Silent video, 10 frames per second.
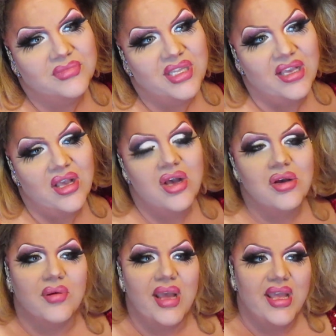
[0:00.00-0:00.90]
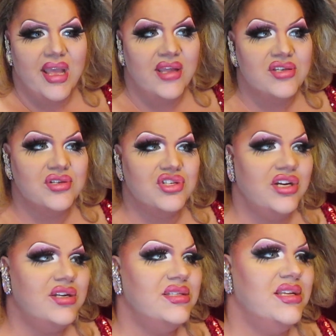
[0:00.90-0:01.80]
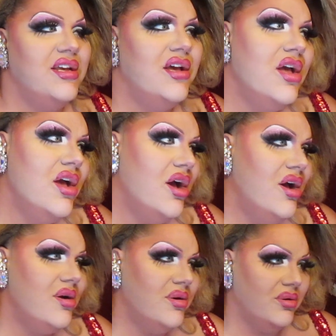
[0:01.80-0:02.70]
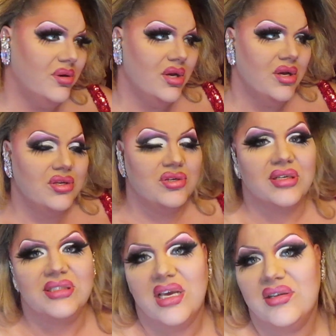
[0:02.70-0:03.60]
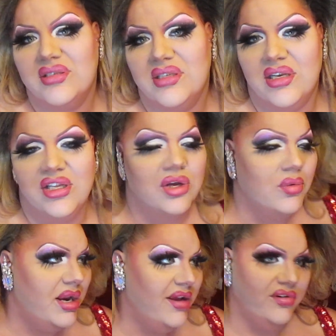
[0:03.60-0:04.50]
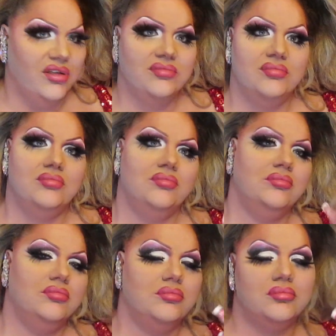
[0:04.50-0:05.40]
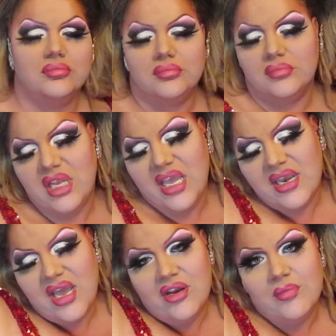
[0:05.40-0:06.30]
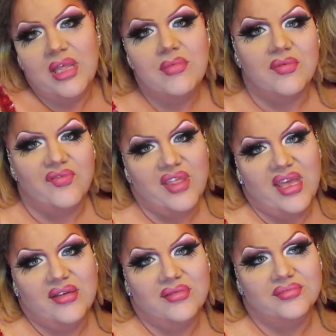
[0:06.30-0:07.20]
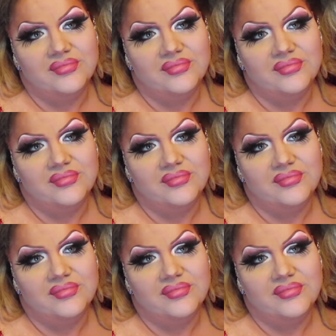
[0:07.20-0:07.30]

Like oh, Angel Sheridan's in it. Oh, Dorae Saunders in it. You know whatever. And I don't blame them for that.